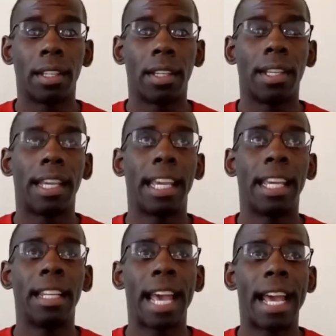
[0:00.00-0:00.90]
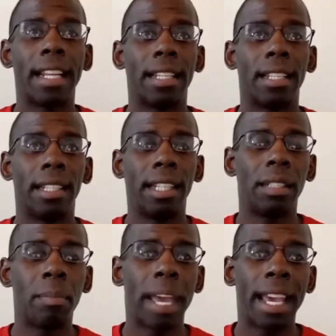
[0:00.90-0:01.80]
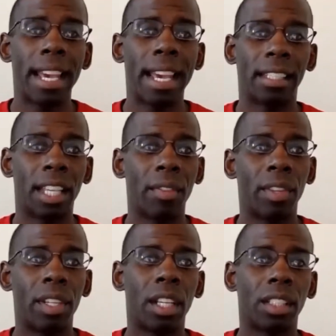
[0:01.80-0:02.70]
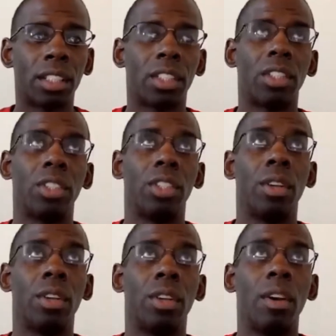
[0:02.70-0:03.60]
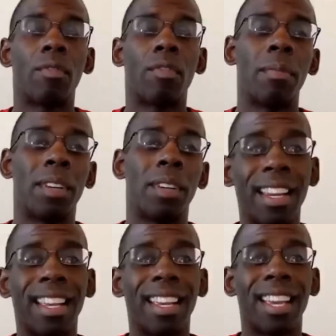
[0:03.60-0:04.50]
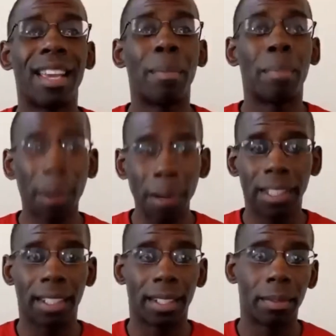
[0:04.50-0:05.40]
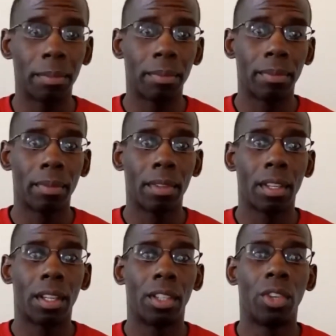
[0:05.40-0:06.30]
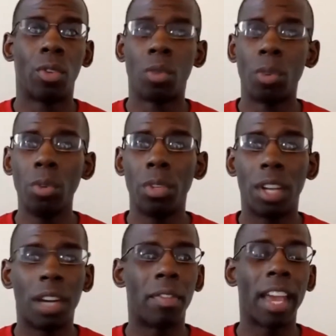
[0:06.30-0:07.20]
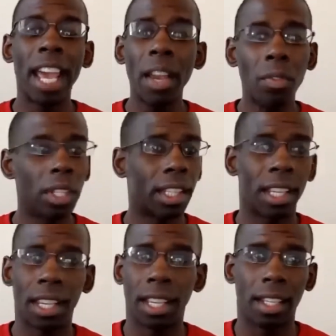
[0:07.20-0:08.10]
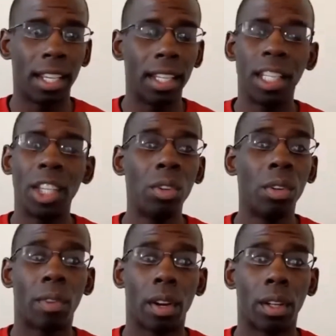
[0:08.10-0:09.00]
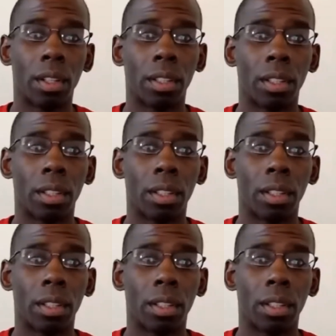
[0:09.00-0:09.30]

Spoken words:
in that this man has given us from God in person the root of everything in the universe.